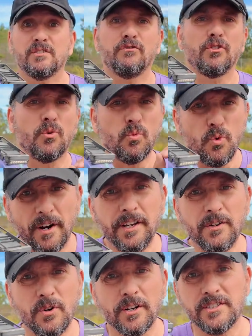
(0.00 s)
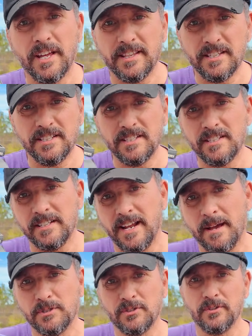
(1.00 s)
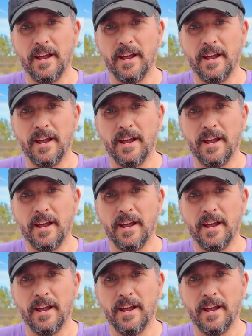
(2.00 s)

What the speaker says: for what it costs. And this is an absolute